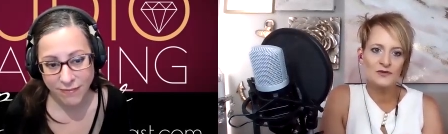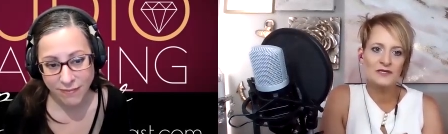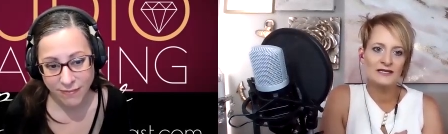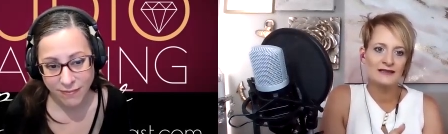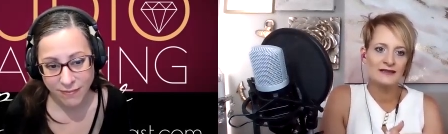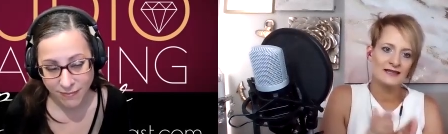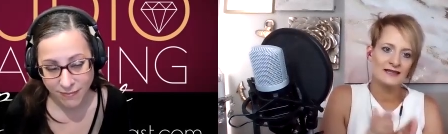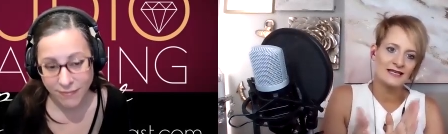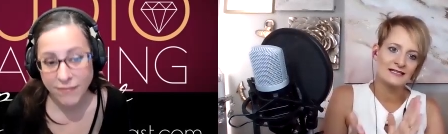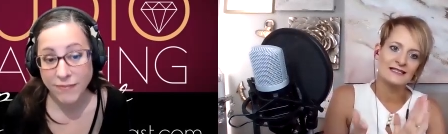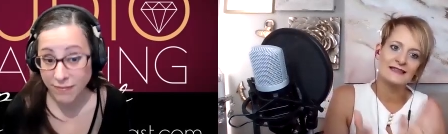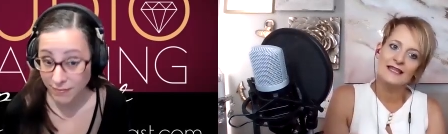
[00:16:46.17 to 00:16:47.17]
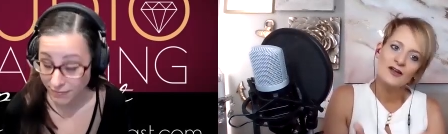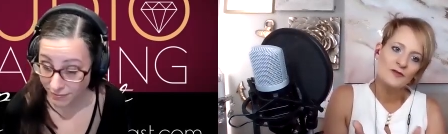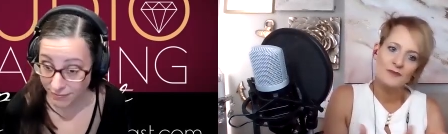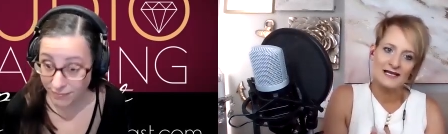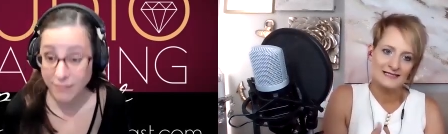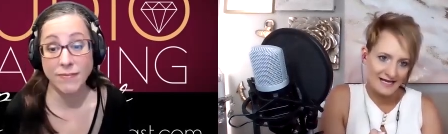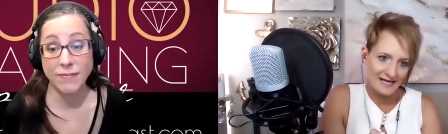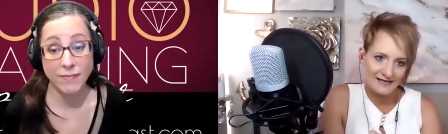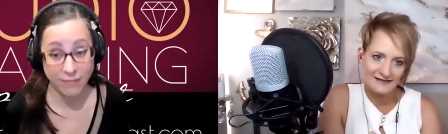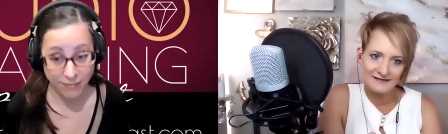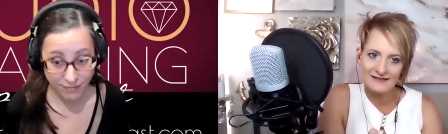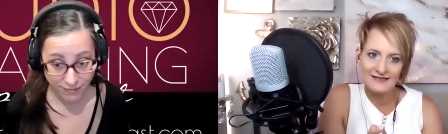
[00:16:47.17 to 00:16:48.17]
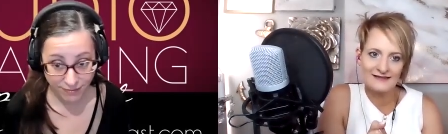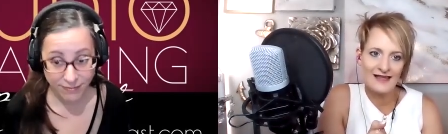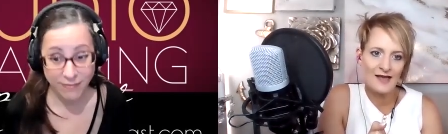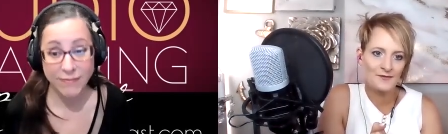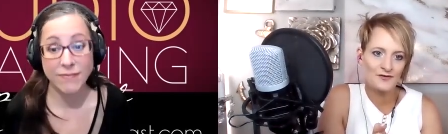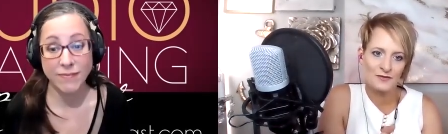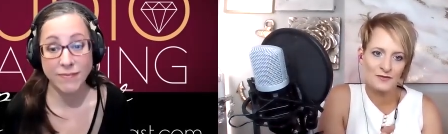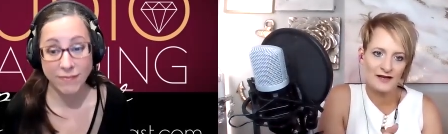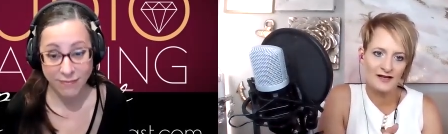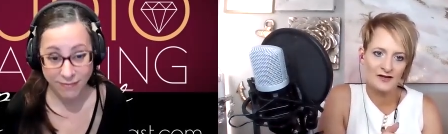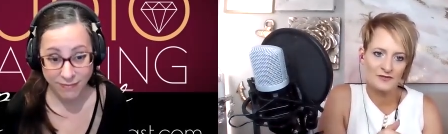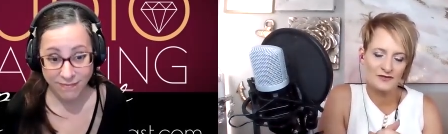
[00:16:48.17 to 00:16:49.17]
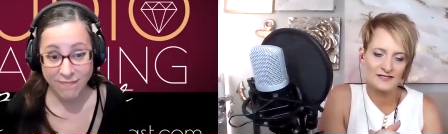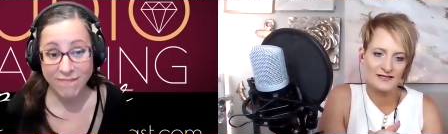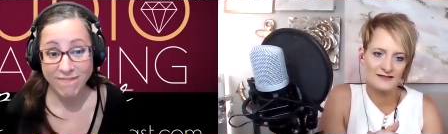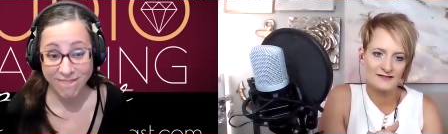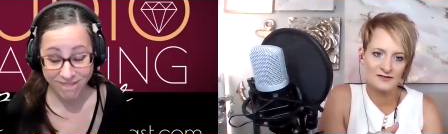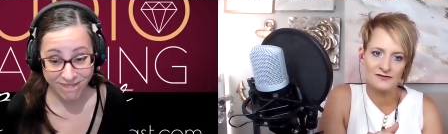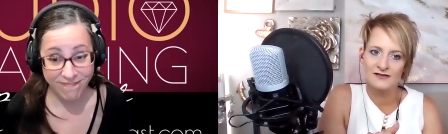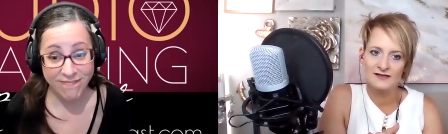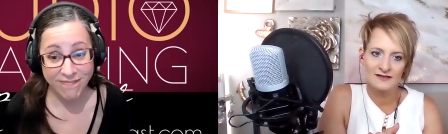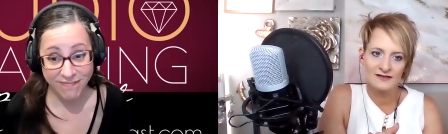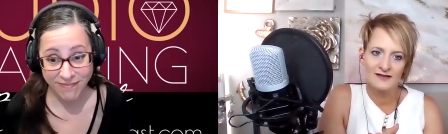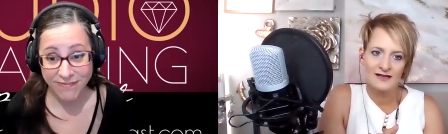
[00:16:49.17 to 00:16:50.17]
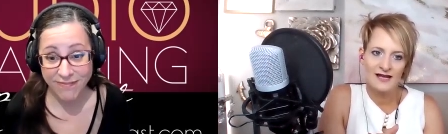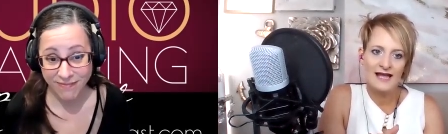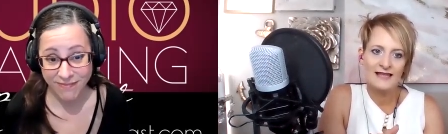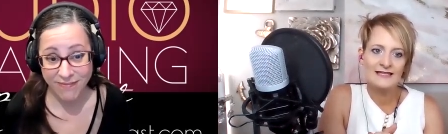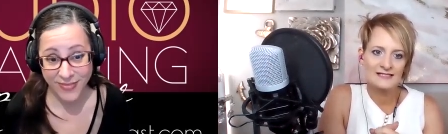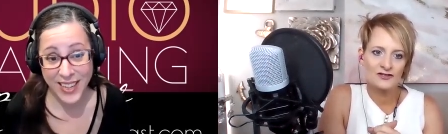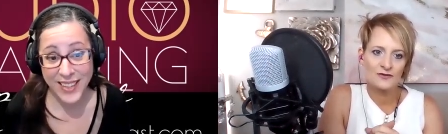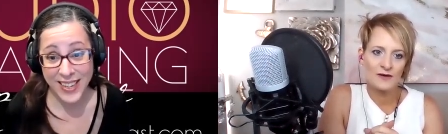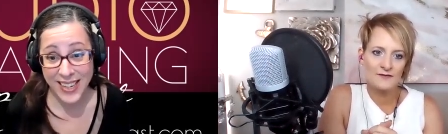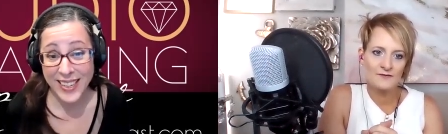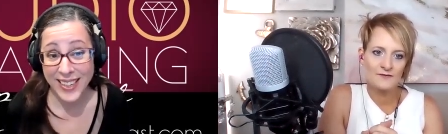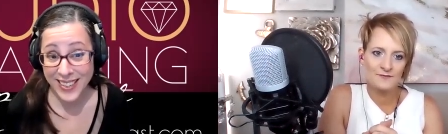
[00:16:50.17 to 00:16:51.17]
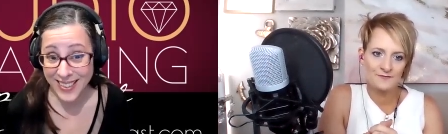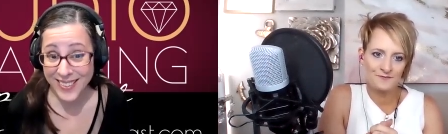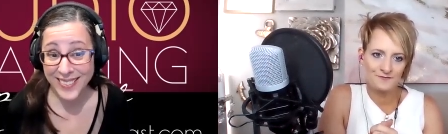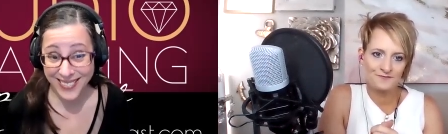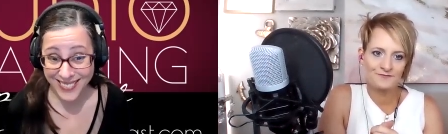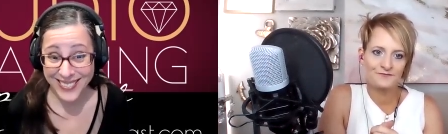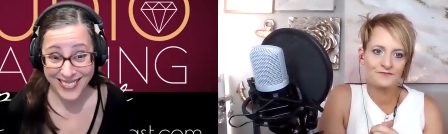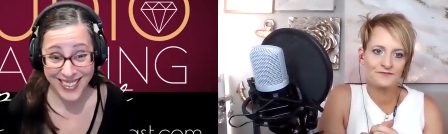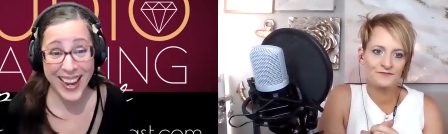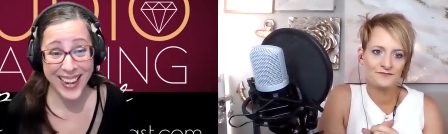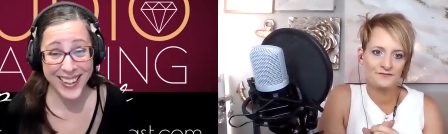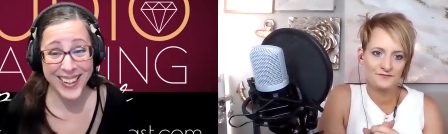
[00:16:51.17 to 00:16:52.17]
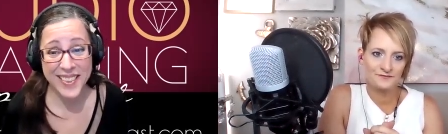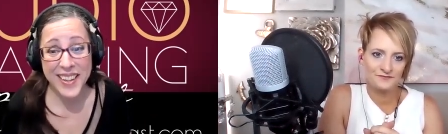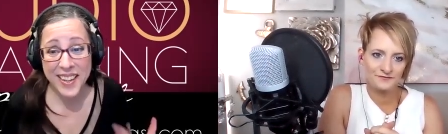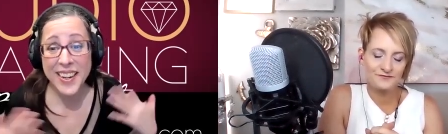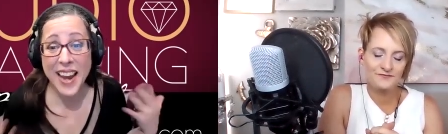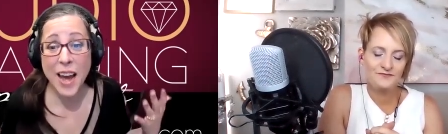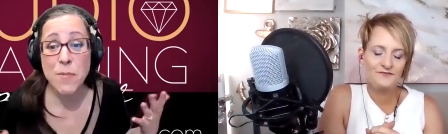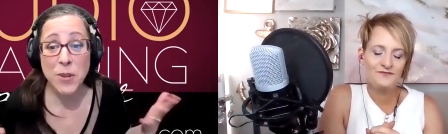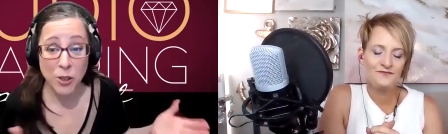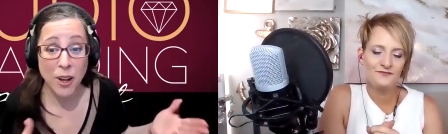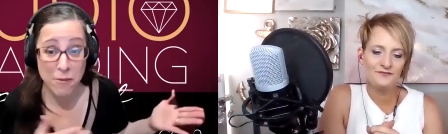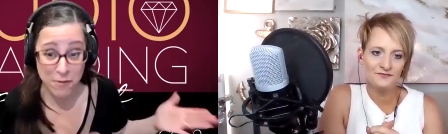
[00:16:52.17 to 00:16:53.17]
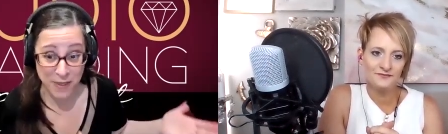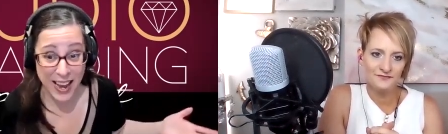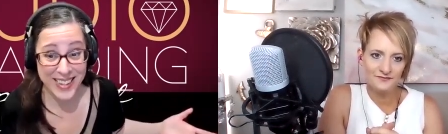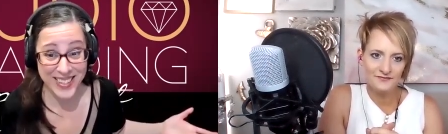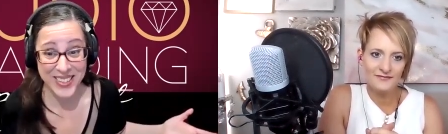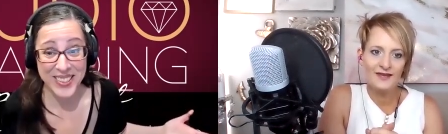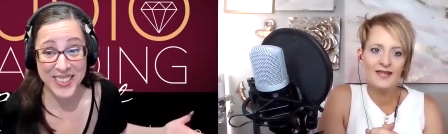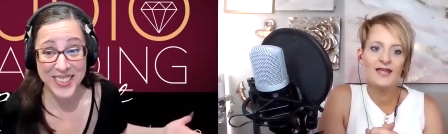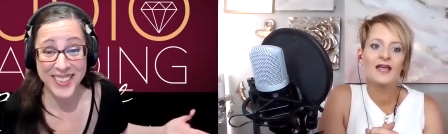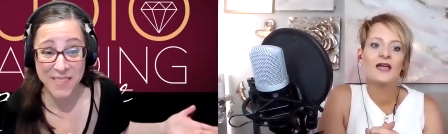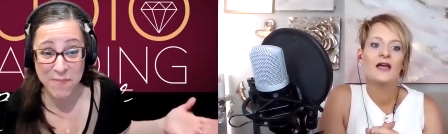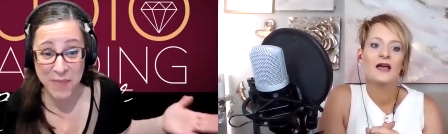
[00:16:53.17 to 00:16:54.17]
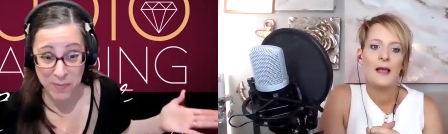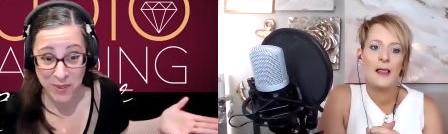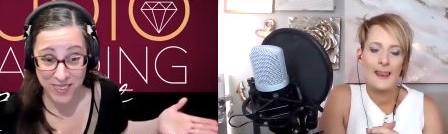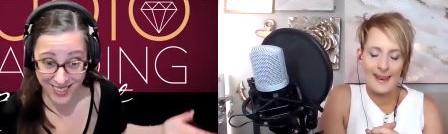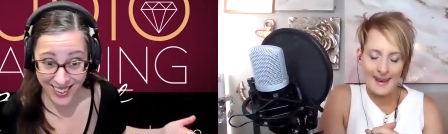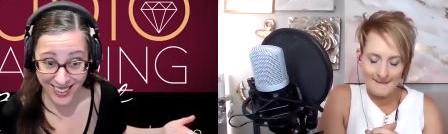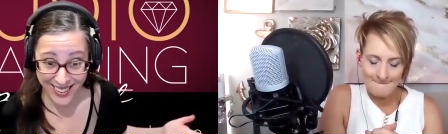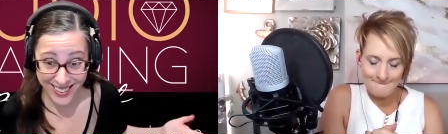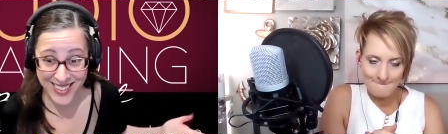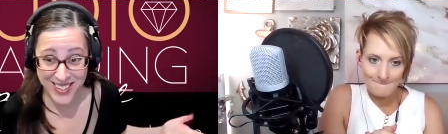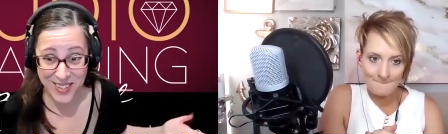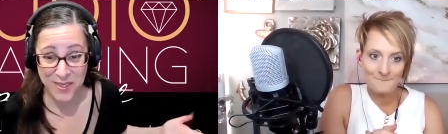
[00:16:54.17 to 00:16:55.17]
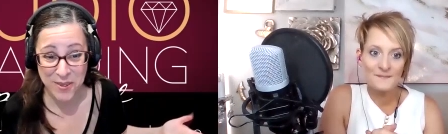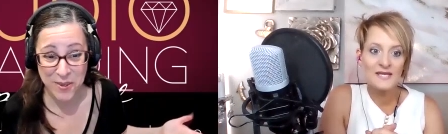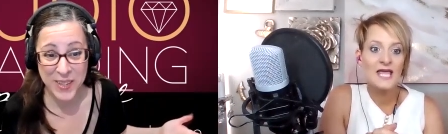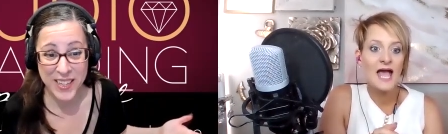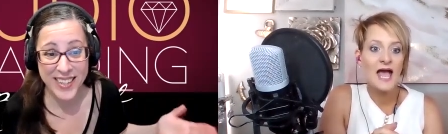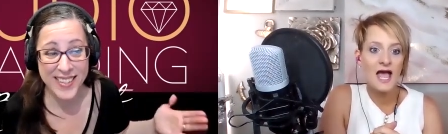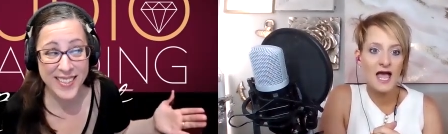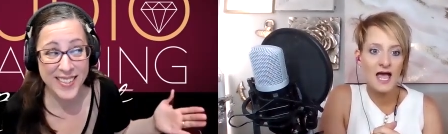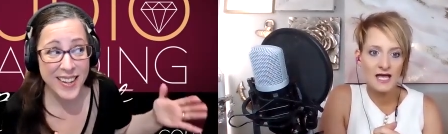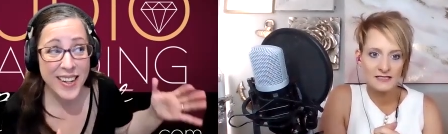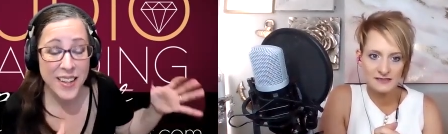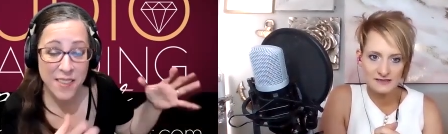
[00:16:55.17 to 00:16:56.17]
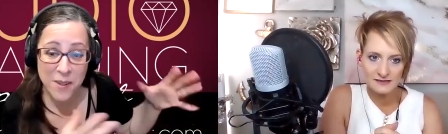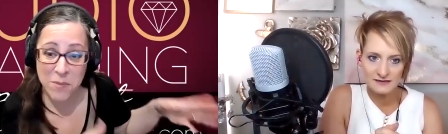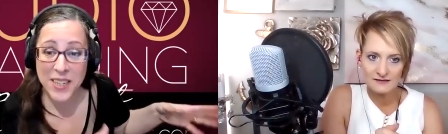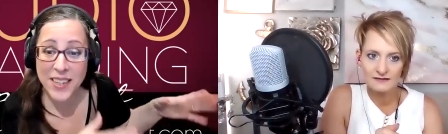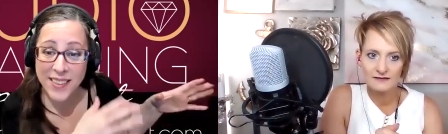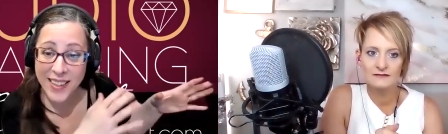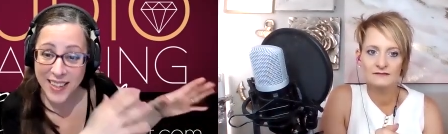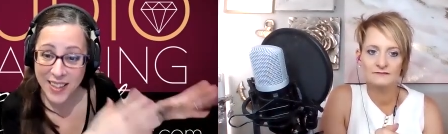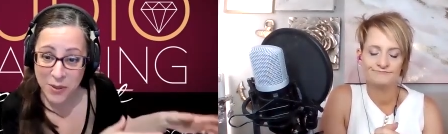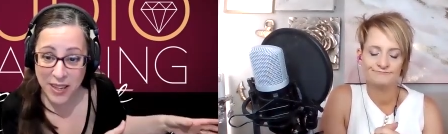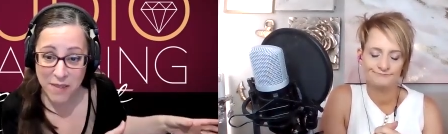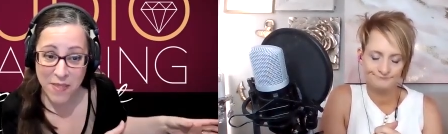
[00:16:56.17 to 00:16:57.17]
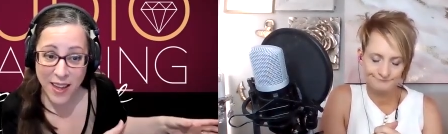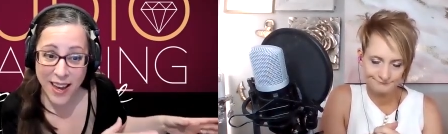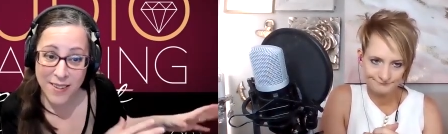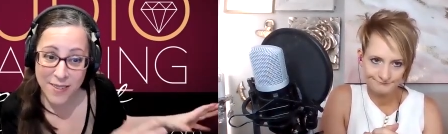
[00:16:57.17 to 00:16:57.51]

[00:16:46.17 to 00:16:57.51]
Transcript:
Speaker 1: doing the things that they're best at is absolutely 100%. So I think that's I think a great. Can,
Speaker 2: yeah, I think it can happen a lot faster than people think, too, because the minute that you give that